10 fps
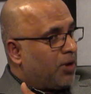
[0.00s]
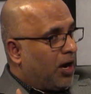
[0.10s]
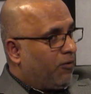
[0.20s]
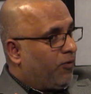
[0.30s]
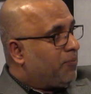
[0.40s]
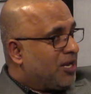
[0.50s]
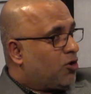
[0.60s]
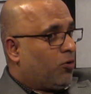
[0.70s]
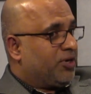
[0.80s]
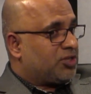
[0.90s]
web
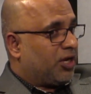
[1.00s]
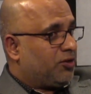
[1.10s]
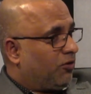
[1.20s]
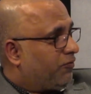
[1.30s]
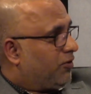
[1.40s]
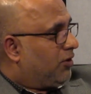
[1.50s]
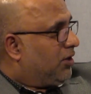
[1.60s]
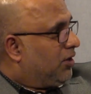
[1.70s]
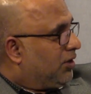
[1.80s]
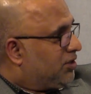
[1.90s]
e-commerce site of
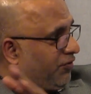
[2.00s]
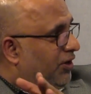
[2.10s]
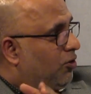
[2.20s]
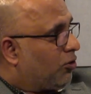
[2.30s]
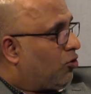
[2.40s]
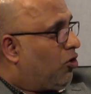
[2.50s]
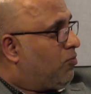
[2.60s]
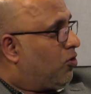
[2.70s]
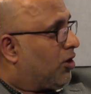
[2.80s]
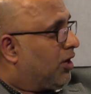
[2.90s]
Tiffany.com
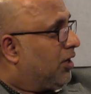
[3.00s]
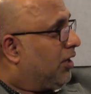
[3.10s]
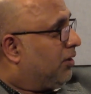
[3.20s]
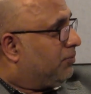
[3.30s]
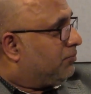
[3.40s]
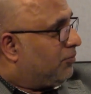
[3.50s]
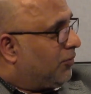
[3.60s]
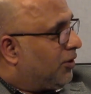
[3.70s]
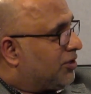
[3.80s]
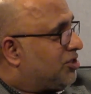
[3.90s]
or
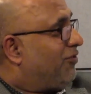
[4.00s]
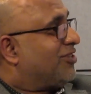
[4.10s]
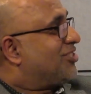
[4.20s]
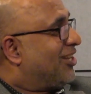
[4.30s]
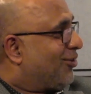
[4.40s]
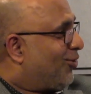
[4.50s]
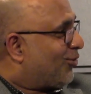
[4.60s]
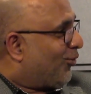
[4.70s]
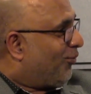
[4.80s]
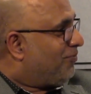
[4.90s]

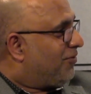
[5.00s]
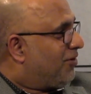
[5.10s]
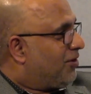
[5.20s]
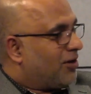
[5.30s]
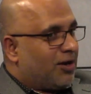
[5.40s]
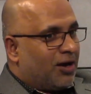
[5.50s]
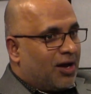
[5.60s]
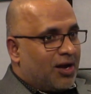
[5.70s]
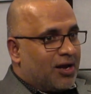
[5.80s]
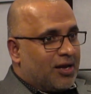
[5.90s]
StevenSinger.com,
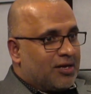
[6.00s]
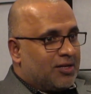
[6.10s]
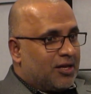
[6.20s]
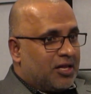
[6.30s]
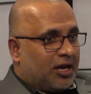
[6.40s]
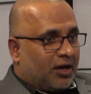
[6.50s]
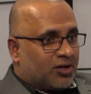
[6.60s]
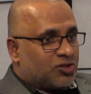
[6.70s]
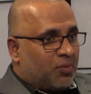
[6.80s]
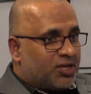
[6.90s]
and then they can
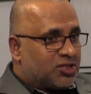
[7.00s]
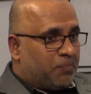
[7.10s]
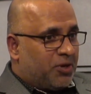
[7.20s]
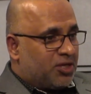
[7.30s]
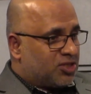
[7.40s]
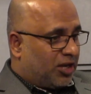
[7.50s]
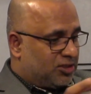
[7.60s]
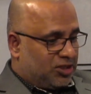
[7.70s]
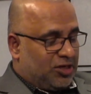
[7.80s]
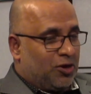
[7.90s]
customize the piece. They can
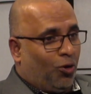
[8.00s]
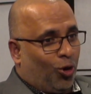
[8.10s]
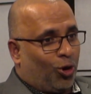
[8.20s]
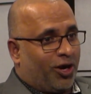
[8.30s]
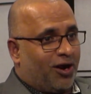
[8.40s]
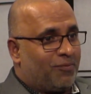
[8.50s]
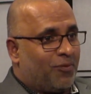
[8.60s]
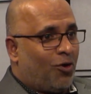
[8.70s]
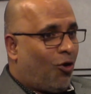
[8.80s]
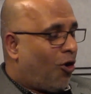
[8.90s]
see it in a hologram,
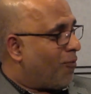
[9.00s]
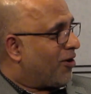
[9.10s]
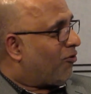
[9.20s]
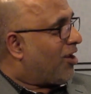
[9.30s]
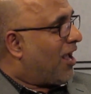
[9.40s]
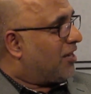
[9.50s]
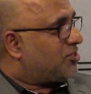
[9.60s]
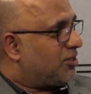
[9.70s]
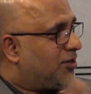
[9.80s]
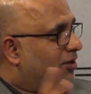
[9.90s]
augmented
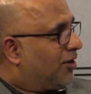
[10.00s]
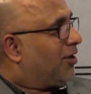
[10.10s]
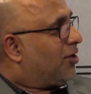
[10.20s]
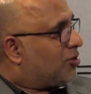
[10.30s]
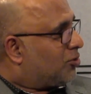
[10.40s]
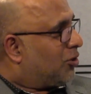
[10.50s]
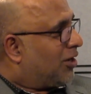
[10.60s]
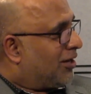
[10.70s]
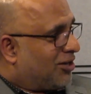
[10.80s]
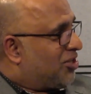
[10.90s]
reality,
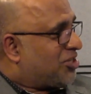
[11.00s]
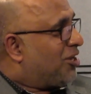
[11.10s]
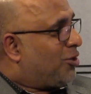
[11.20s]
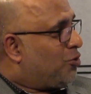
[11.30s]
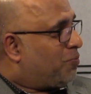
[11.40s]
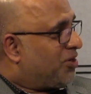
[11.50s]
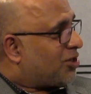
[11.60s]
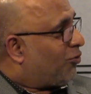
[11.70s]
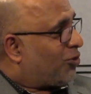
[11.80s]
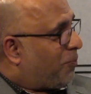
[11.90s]
design a new piece
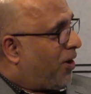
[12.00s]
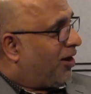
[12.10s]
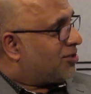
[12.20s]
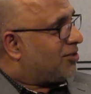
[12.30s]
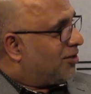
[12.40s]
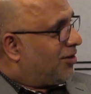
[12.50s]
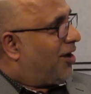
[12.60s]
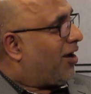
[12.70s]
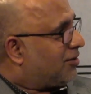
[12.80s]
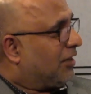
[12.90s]
out of the parts,
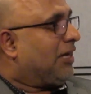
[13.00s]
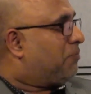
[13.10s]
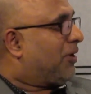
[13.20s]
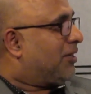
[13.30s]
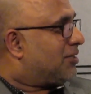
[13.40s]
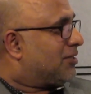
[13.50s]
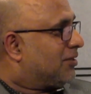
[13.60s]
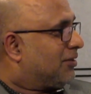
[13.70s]
and 3D print it.